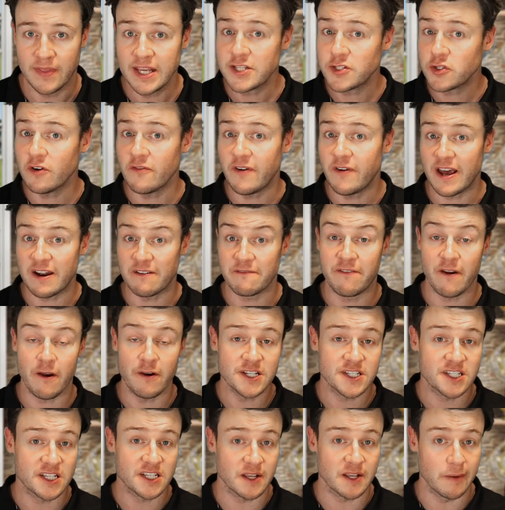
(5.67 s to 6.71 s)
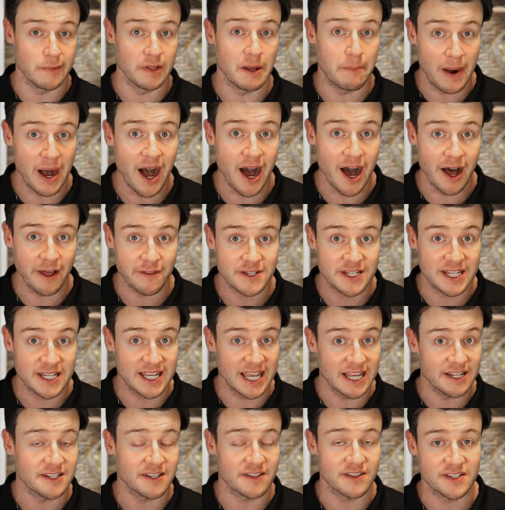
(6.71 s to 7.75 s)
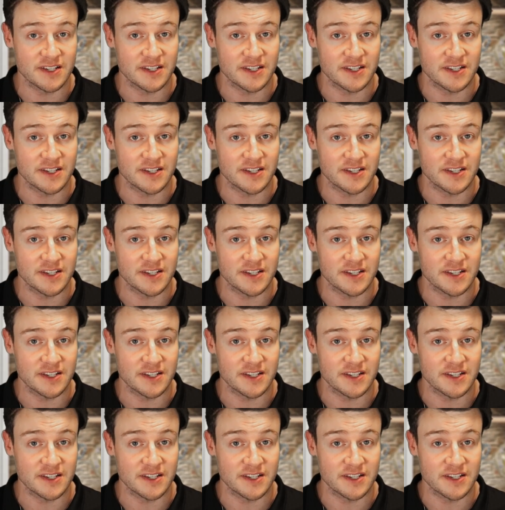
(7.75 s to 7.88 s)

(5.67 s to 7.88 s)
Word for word: these two have had a very similar path to get to the